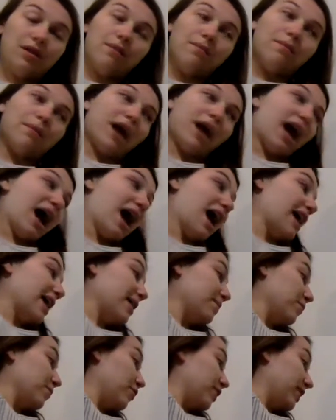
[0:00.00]
But I
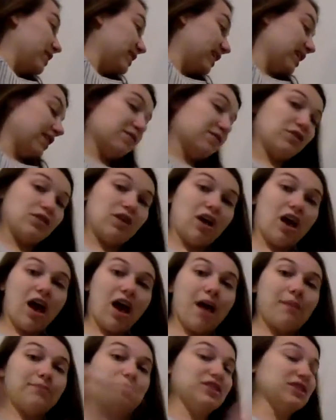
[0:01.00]
am going to give you the
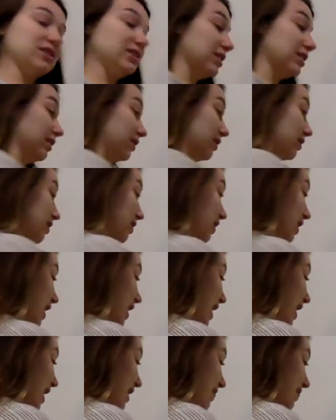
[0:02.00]
option to look
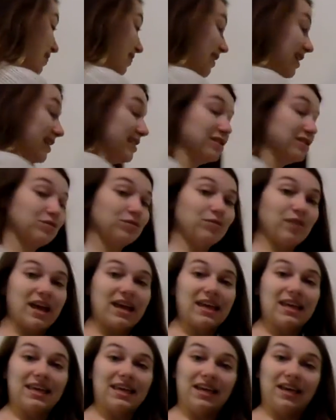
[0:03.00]
at this
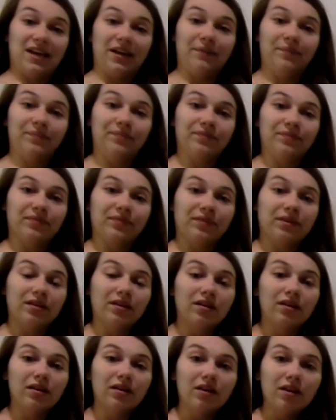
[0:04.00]
right here.
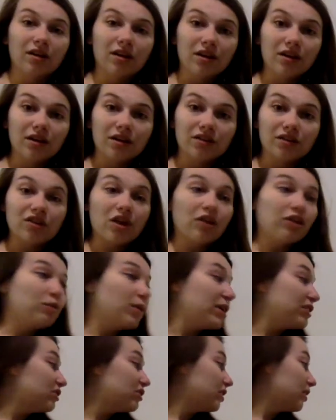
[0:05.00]
So the
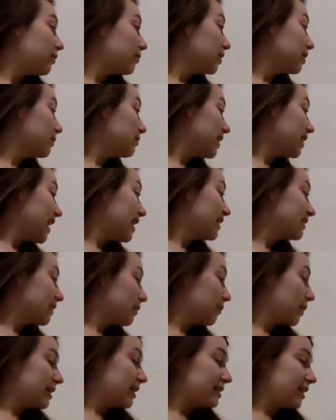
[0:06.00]
question I'm going to be
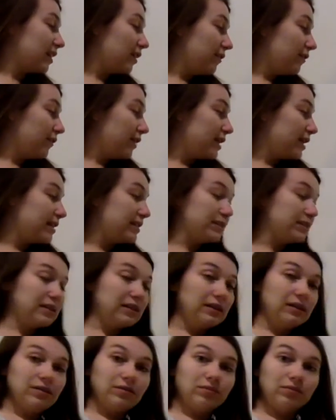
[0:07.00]
asking myself is
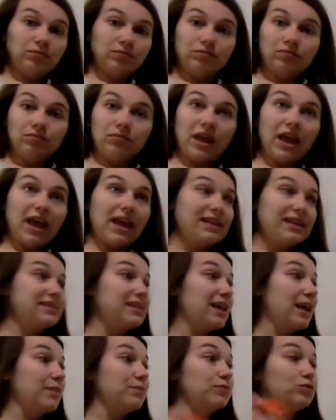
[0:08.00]
8
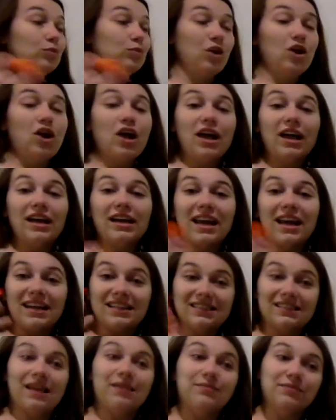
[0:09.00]
times 1,
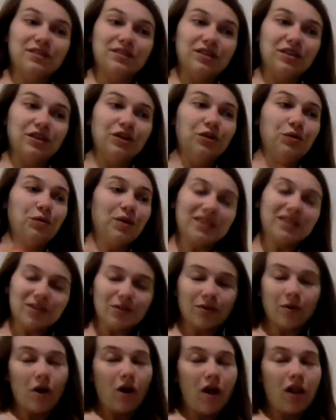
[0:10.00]
8 times 2, what
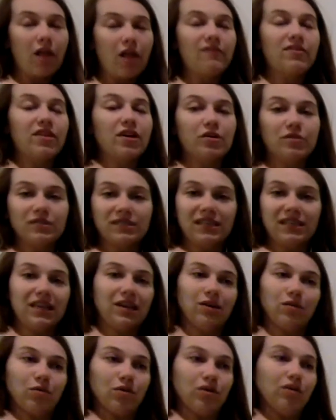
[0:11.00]
do all of those
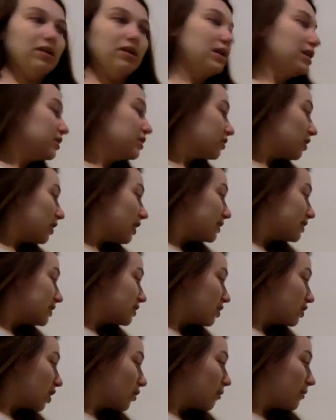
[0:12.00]
equal? So let's
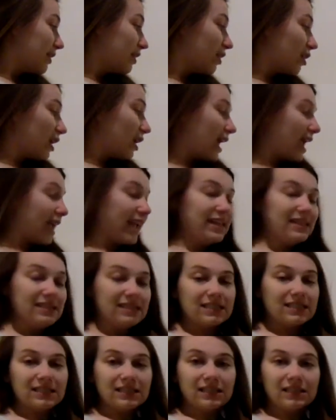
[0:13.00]
start with our
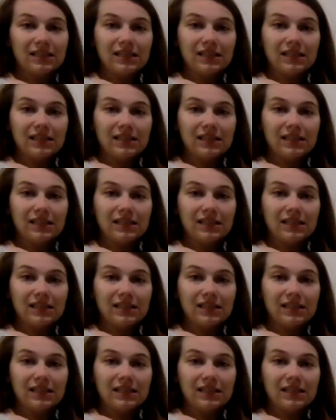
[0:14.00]
8s.